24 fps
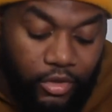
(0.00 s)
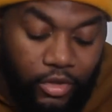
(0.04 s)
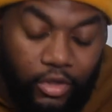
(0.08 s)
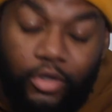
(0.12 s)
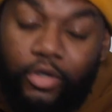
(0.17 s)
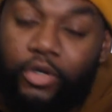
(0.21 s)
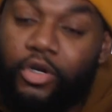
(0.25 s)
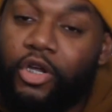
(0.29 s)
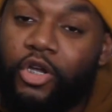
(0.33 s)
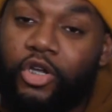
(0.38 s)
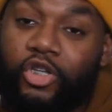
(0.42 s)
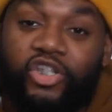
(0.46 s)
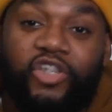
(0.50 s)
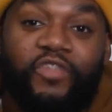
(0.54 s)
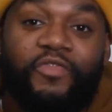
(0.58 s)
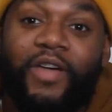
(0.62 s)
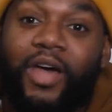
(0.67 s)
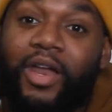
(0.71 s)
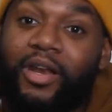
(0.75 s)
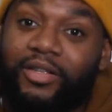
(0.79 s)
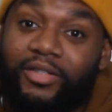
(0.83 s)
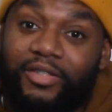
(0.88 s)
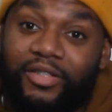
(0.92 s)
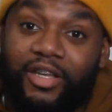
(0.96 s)
You know, she
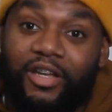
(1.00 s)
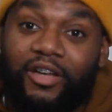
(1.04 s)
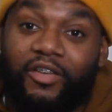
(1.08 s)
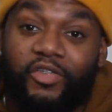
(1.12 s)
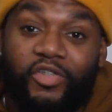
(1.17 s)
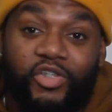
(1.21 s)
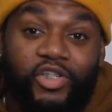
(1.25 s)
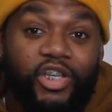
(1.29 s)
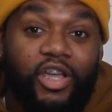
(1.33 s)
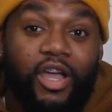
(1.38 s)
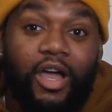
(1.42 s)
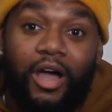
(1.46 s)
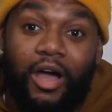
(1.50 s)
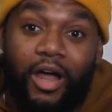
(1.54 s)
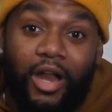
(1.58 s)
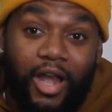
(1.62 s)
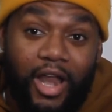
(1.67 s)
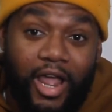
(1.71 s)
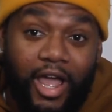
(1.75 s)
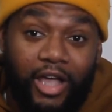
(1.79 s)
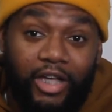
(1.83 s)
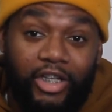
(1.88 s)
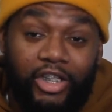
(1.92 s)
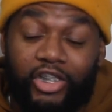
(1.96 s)
found herself. She gone
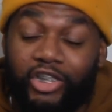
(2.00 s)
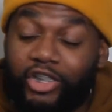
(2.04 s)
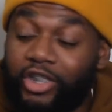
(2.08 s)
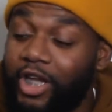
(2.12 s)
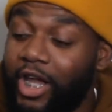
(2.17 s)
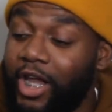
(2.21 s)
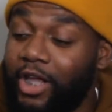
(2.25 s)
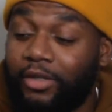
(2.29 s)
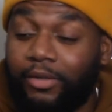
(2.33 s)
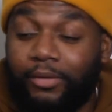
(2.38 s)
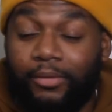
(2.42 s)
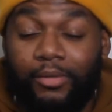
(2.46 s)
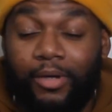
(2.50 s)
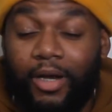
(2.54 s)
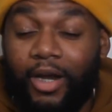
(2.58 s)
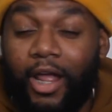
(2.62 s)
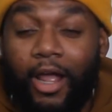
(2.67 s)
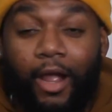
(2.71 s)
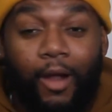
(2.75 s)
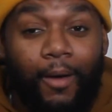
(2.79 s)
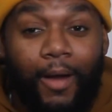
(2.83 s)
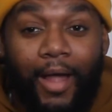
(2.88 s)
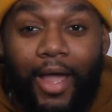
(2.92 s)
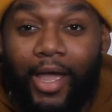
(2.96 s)
now. She ain't doing all
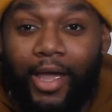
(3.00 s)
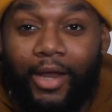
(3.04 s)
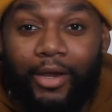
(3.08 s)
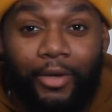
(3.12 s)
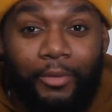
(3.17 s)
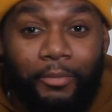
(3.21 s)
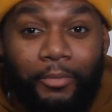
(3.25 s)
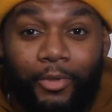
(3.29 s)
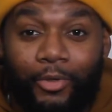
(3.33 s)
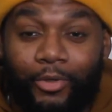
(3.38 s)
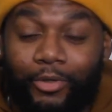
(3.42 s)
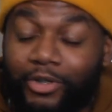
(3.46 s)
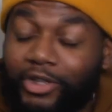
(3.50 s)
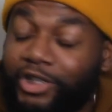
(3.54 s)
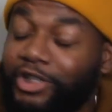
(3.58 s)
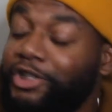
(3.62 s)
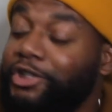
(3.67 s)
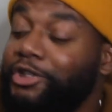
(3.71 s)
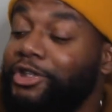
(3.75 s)
that crying no more.